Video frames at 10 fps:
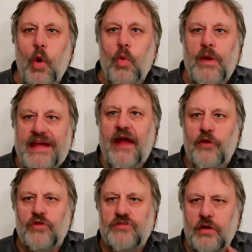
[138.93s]
we
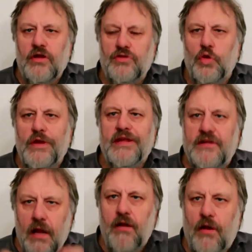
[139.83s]
cannot do
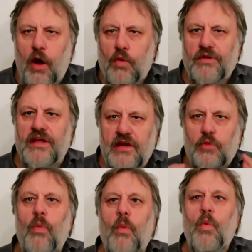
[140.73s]
it alone
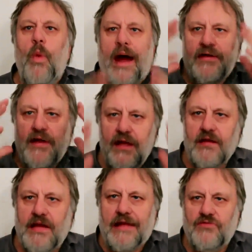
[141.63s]
in one
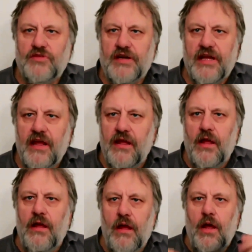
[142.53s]
country.
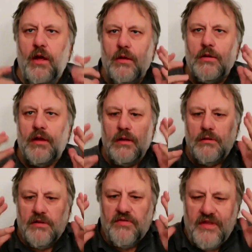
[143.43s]

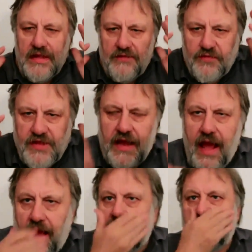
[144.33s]
If
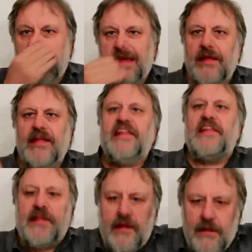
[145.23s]
the enemy
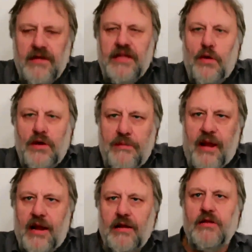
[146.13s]
is
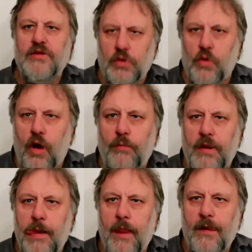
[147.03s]
neoliberal Europe,